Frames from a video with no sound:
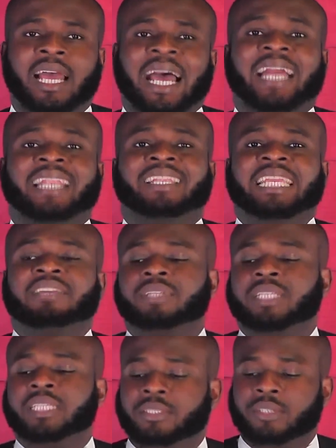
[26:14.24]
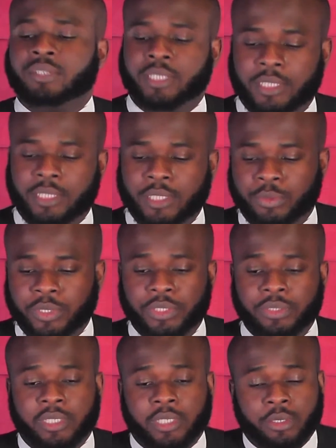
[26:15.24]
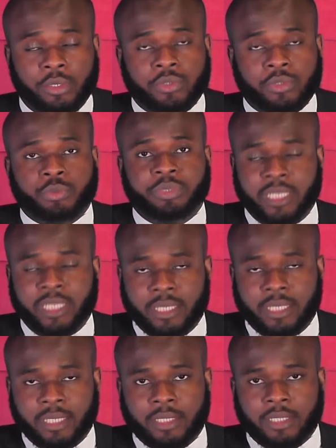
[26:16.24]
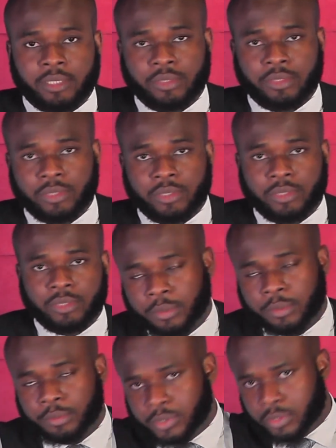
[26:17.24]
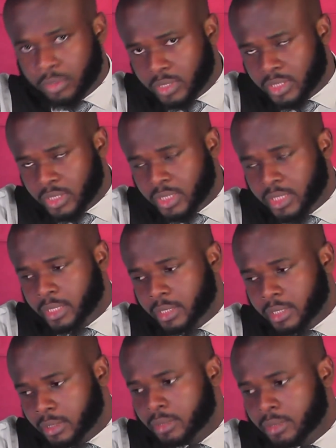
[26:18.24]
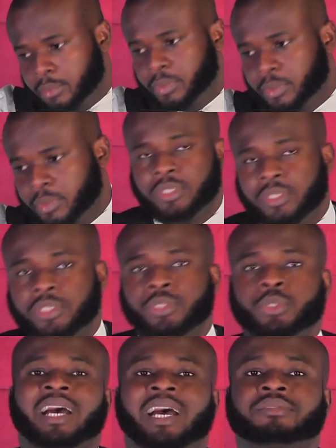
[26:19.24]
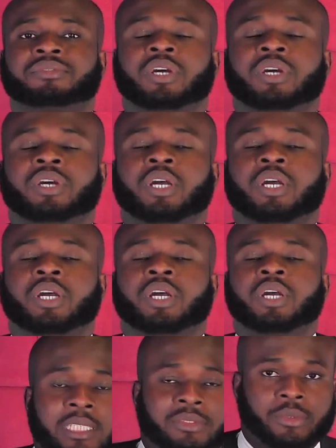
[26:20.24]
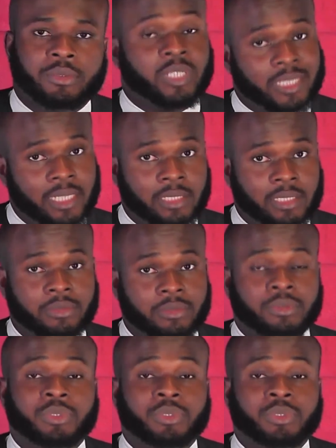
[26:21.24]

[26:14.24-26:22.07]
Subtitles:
And even in such a situation, the court will be eager to take up such case because you have done the needful. What's that needful?